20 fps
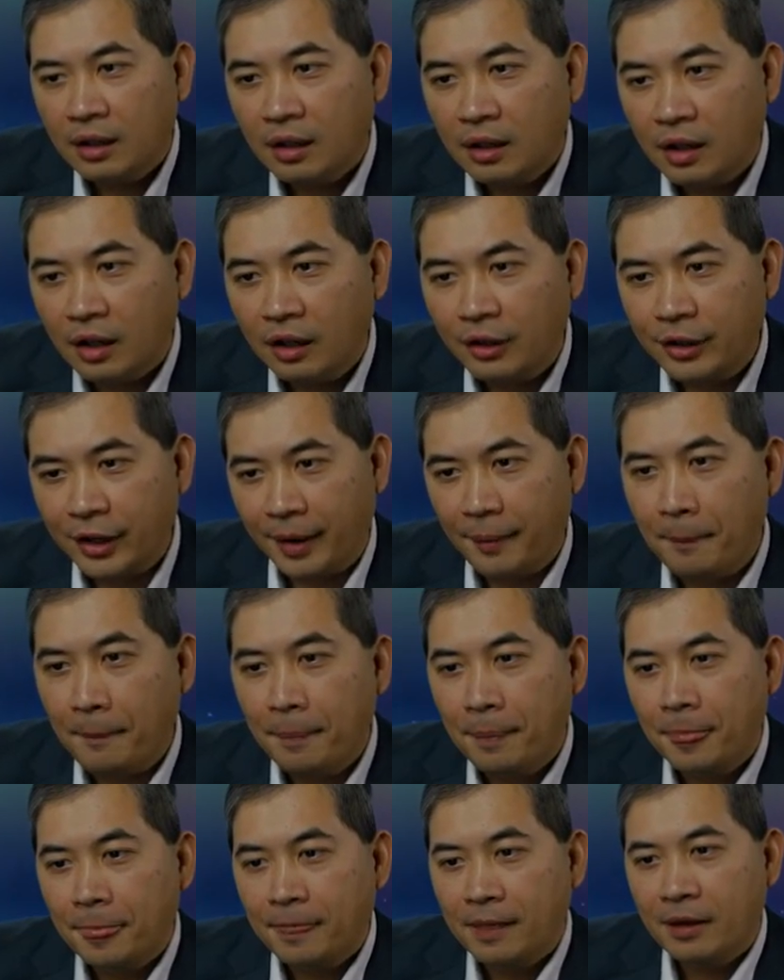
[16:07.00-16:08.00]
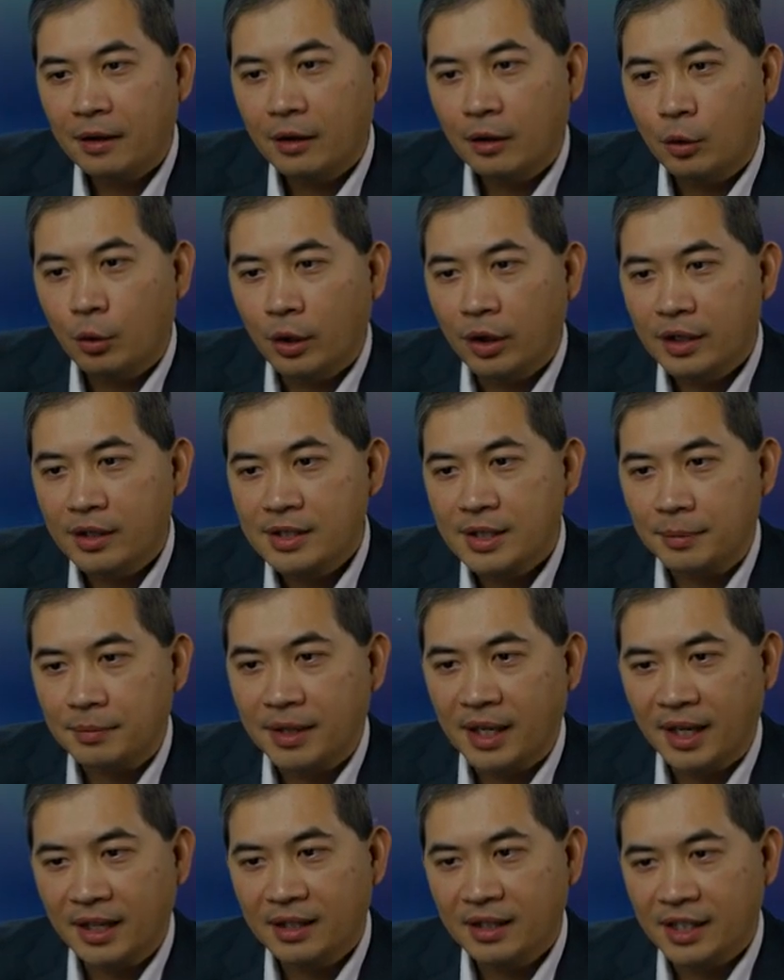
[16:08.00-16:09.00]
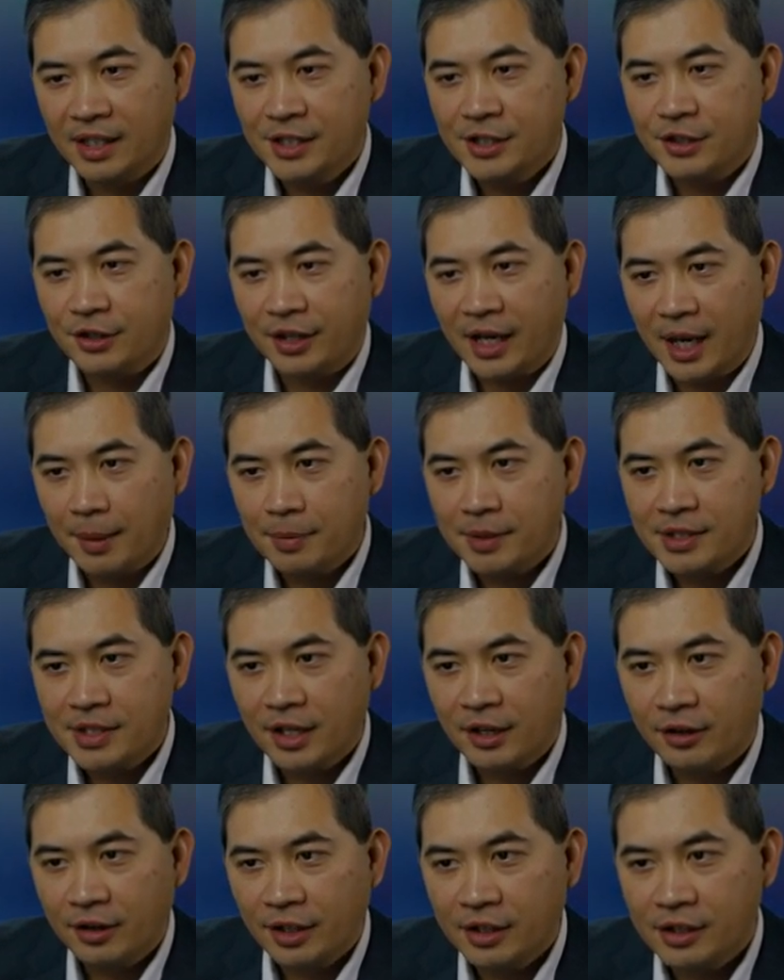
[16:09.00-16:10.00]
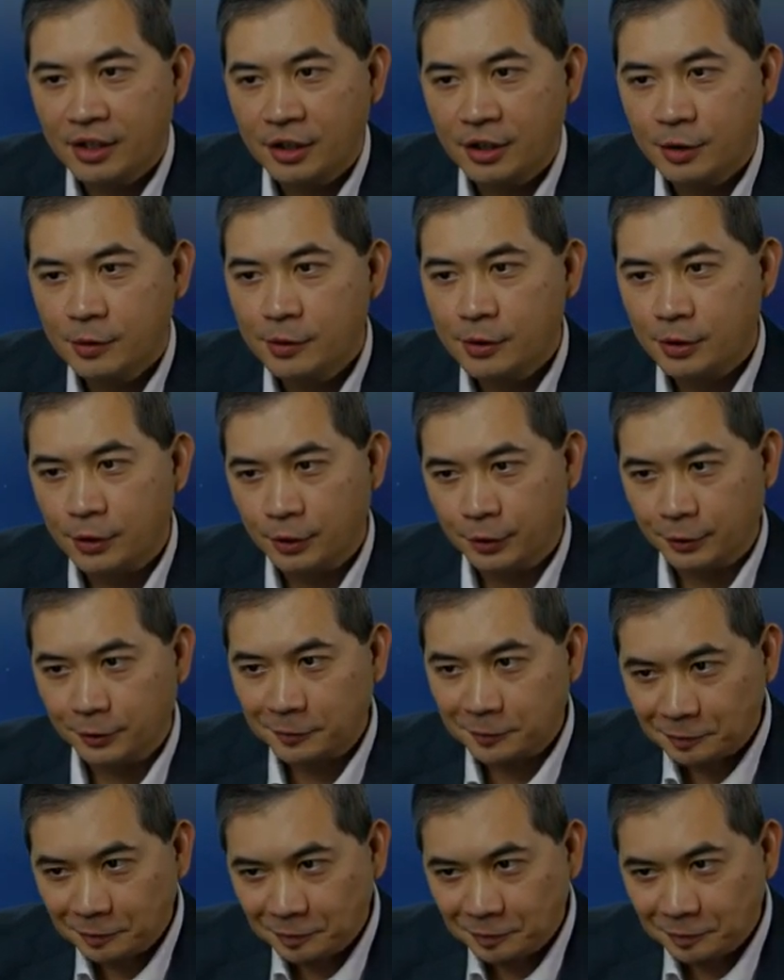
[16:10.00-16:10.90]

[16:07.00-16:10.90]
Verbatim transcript: Okay. What is up, Ken Easter? Happy Saturday to you too.